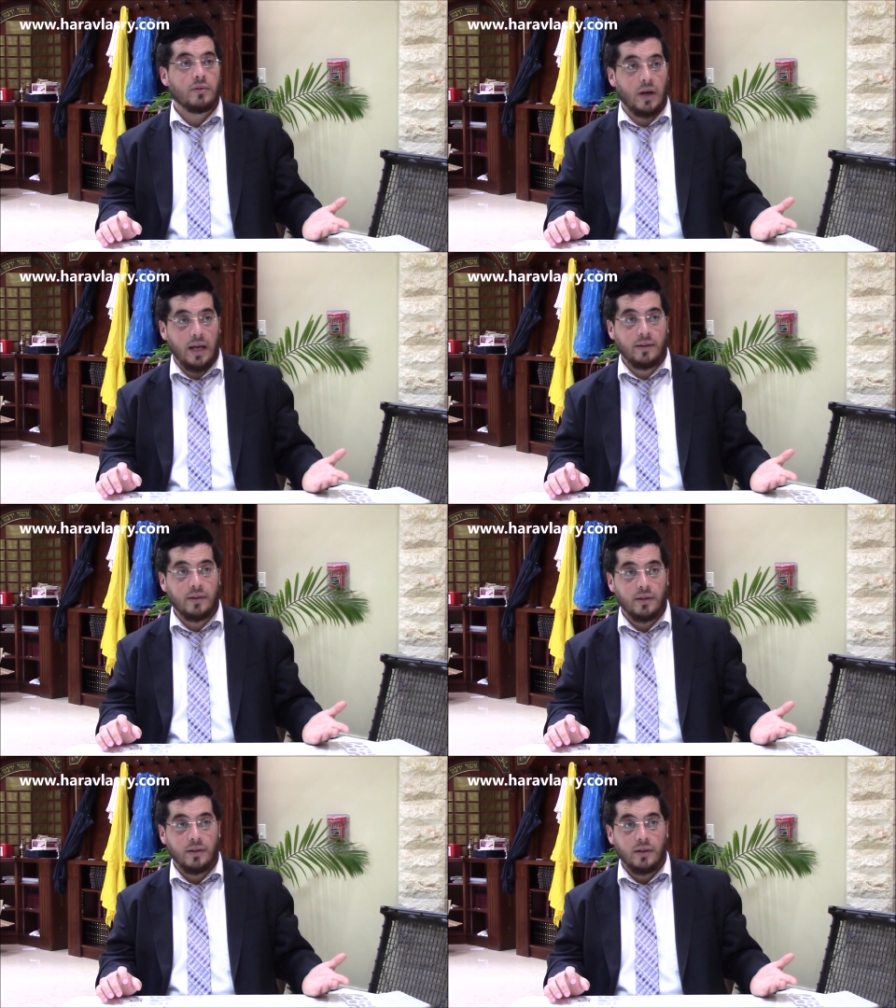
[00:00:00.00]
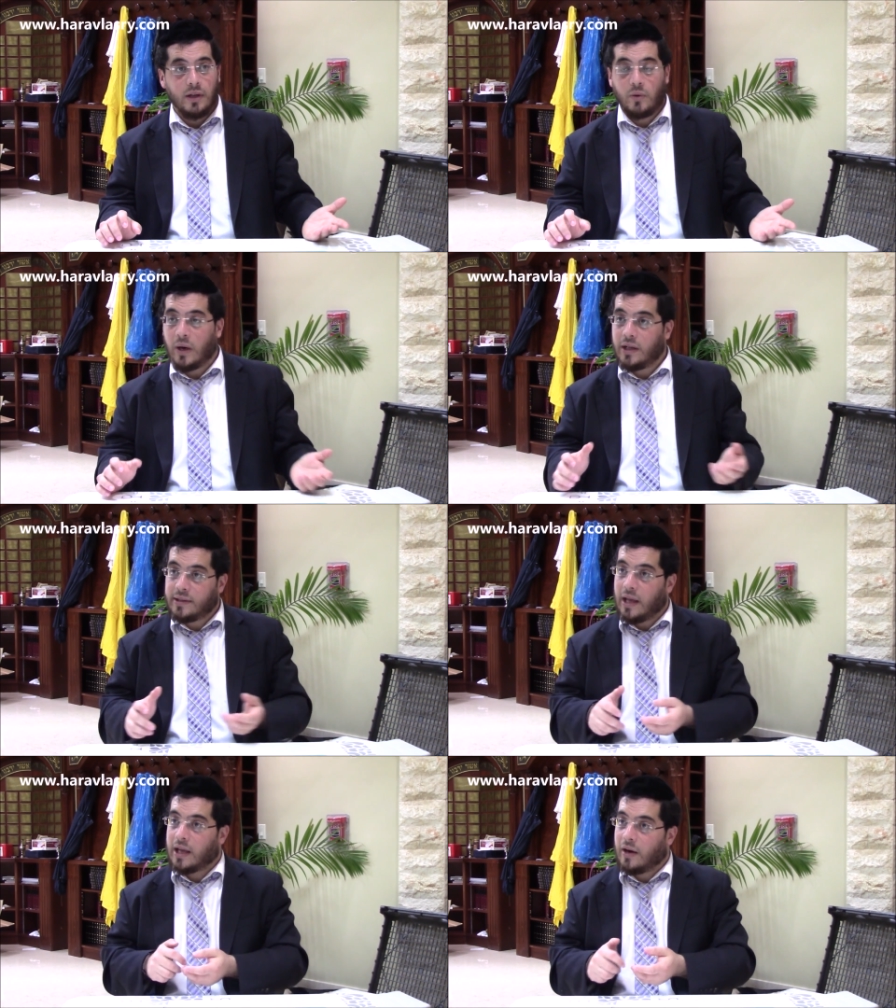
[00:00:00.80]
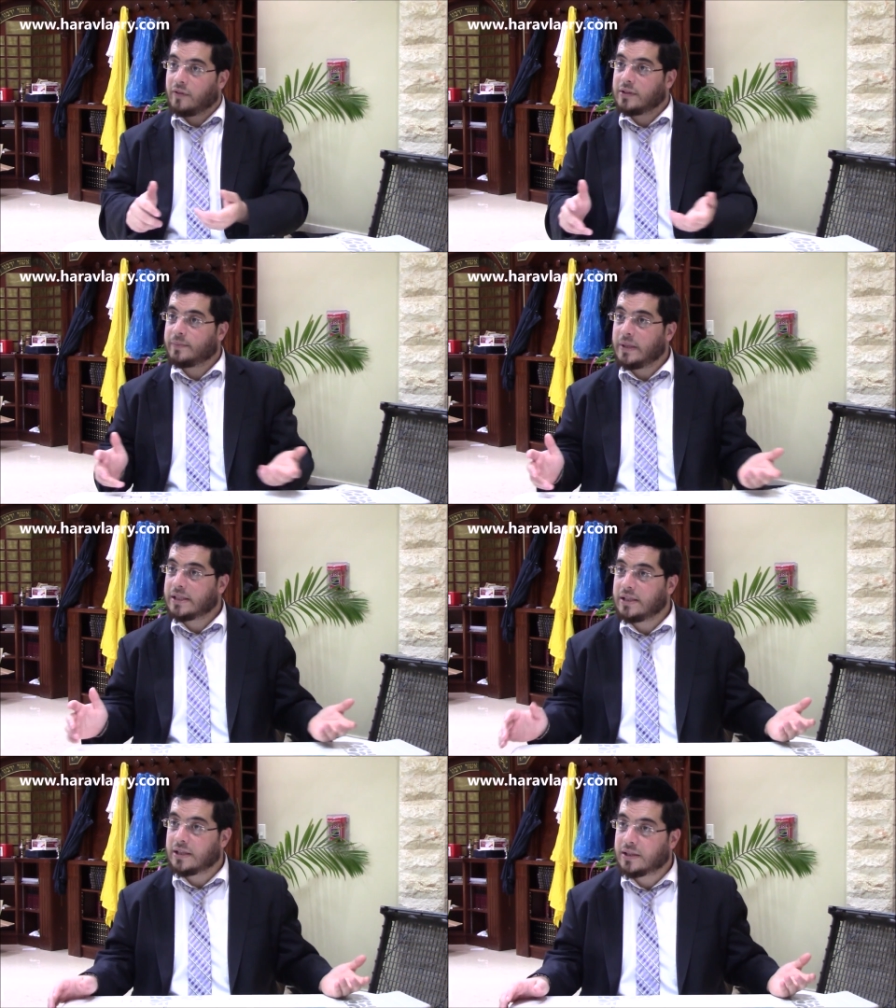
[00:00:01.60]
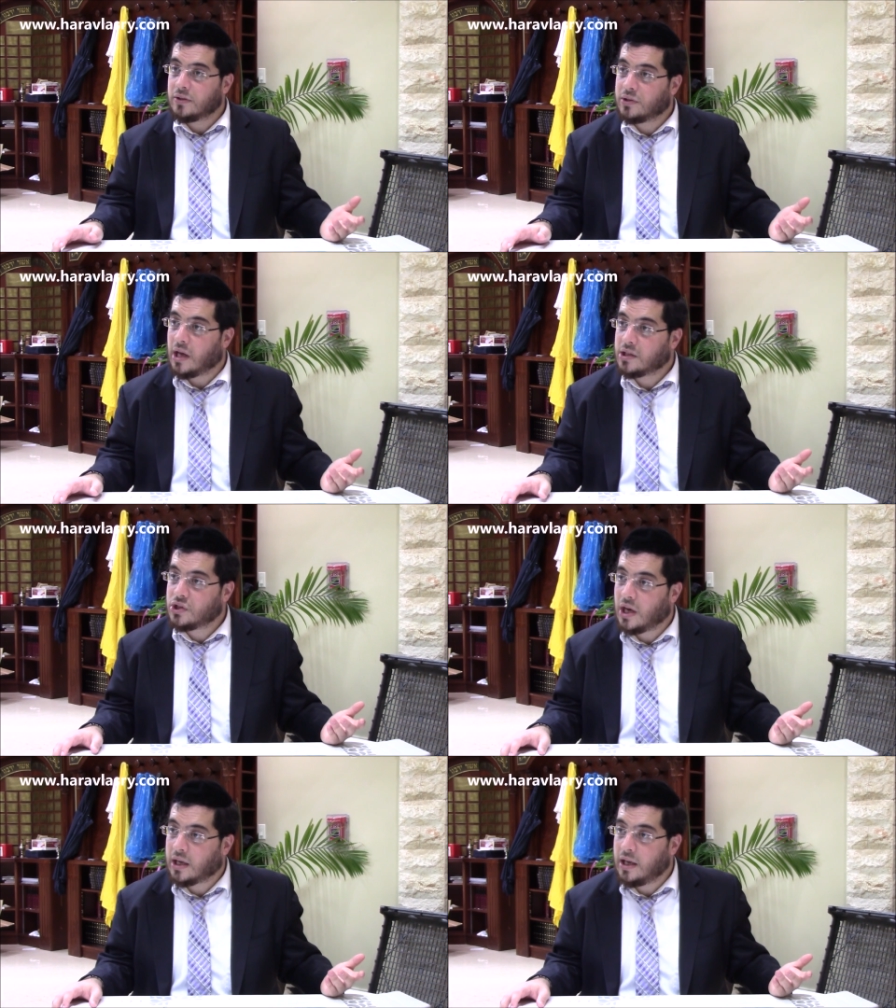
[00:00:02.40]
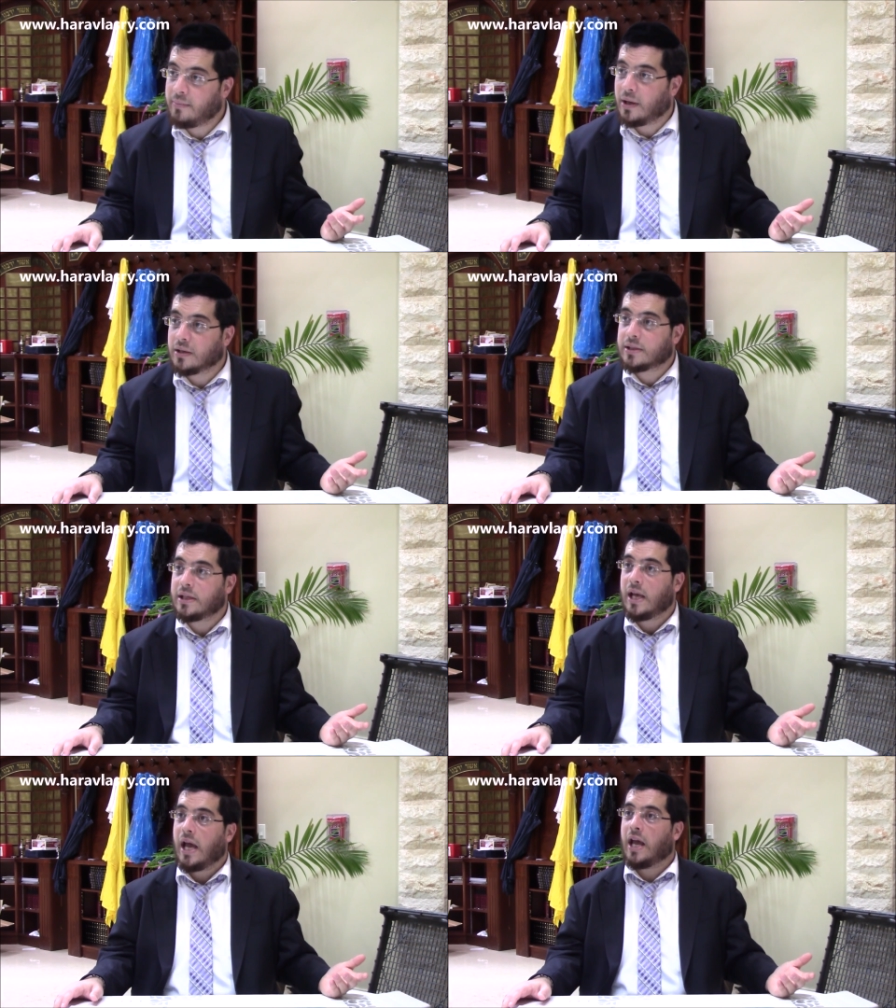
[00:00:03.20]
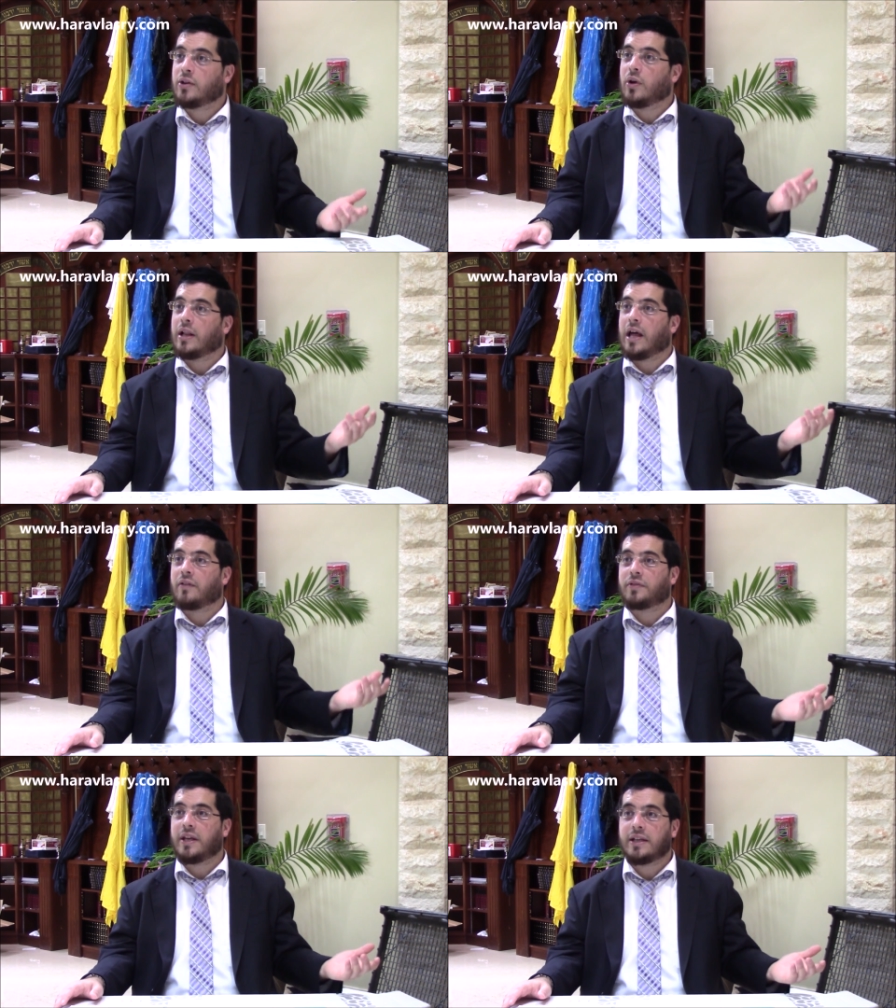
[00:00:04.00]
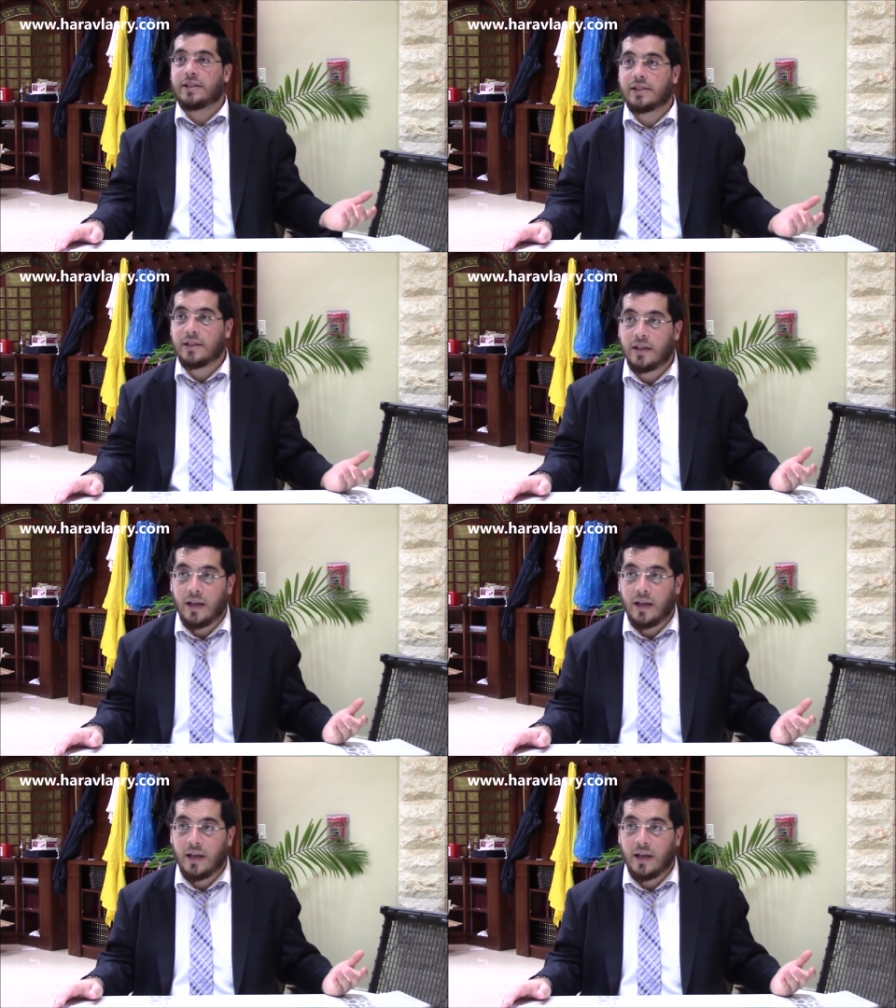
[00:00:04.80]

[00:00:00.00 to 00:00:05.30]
Right? He want to take care of his business, to check emails, and do a lot of things.